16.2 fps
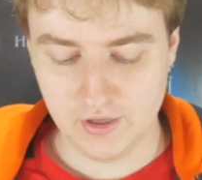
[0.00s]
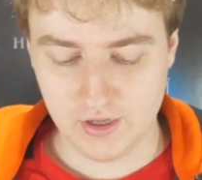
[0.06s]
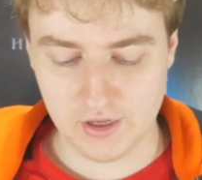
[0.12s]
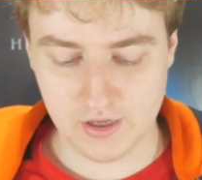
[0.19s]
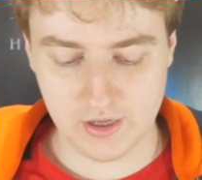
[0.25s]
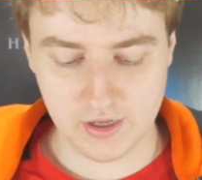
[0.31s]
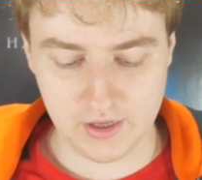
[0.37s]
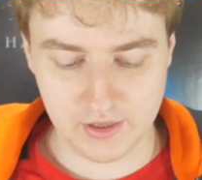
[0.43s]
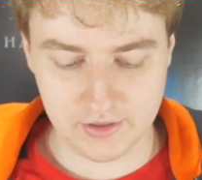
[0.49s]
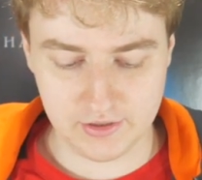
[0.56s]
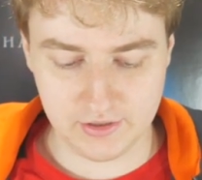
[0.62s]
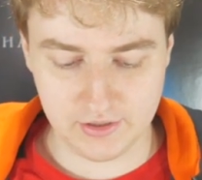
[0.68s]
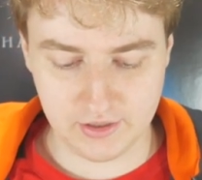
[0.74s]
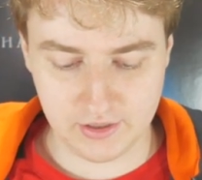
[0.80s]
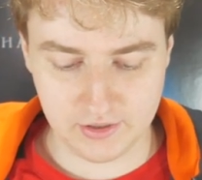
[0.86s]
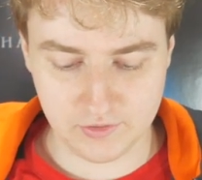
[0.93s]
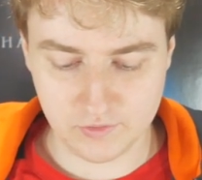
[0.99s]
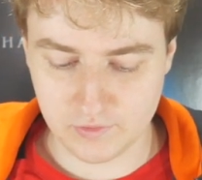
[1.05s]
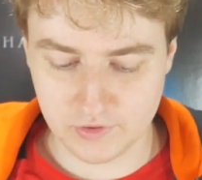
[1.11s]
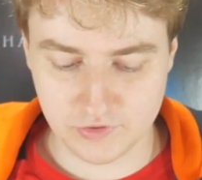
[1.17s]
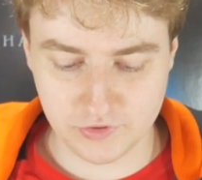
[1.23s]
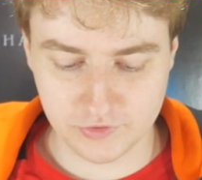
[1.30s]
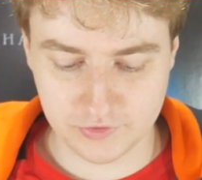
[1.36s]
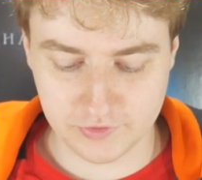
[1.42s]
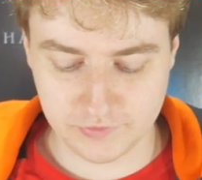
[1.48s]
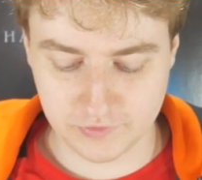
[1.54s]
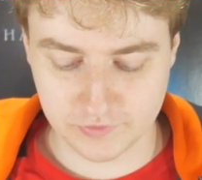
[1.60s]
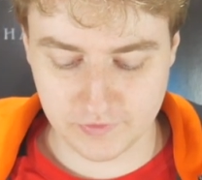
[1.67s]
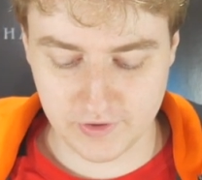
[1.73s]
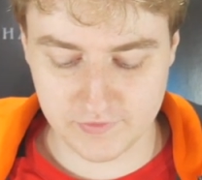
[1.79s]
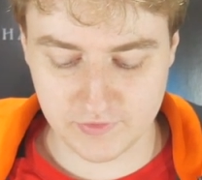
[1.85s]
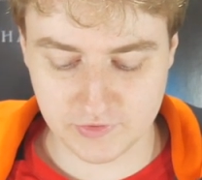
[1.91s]
And 1, 2, 3, 4,
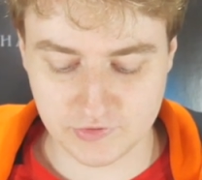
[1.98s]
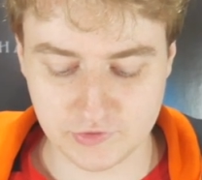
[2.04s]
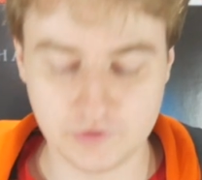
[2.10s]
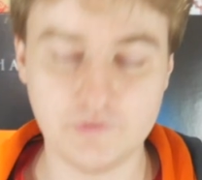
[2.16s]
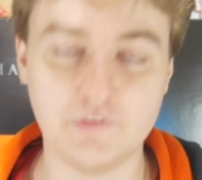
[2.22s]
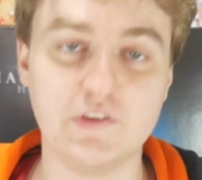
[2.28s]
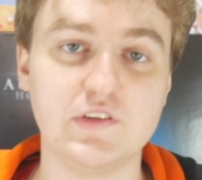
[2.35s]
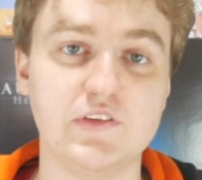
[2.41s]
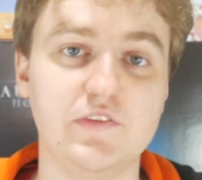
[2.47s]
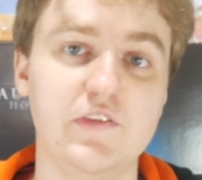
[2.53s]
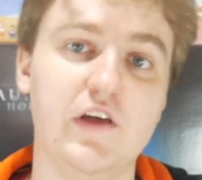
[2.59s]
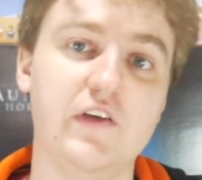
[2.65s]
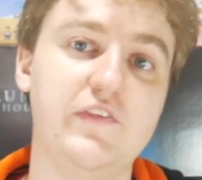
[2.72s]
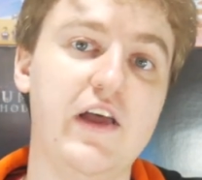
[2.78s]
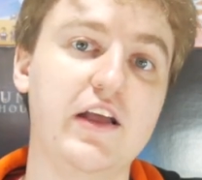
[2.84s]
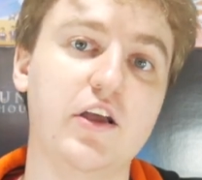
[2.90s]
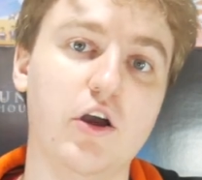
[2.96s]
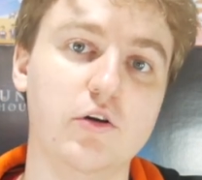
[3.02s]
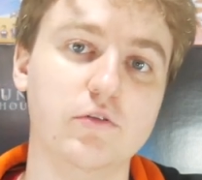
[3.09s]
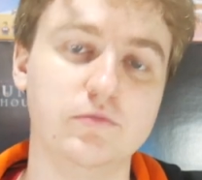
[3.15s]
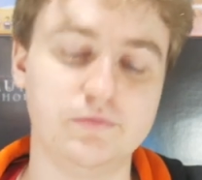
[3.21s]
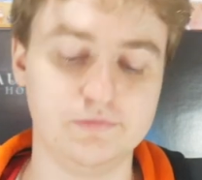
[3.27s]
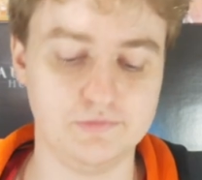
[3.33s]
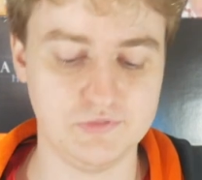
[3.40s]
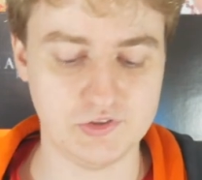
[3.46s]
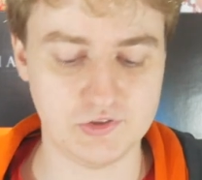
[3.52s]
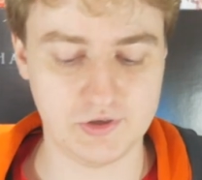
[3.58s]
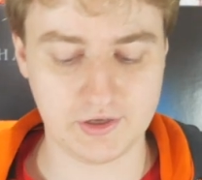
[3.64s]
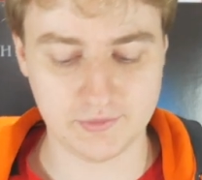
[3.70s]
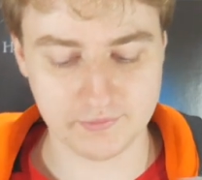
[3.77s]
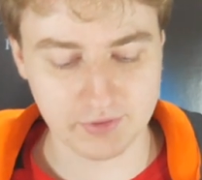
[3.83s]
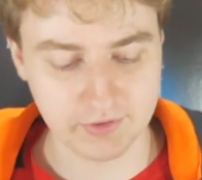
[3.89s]
5 also do Van Gogh, so
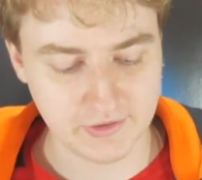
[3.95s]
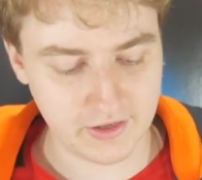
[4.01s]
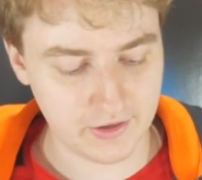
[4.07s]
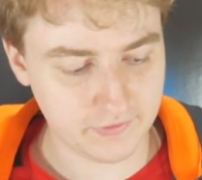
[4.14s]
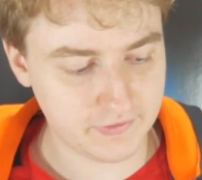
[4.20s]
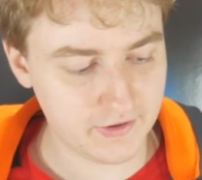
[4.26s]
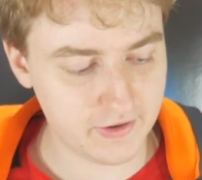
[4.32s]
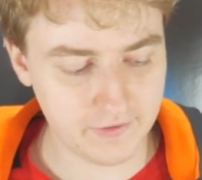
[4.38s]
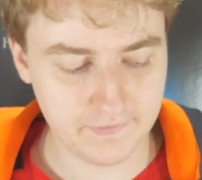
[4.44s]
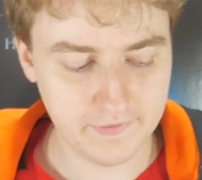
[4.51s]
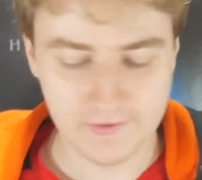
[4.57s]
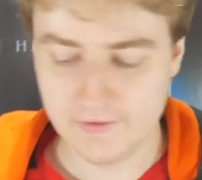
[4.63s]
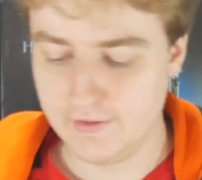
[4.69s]
I can put that out there.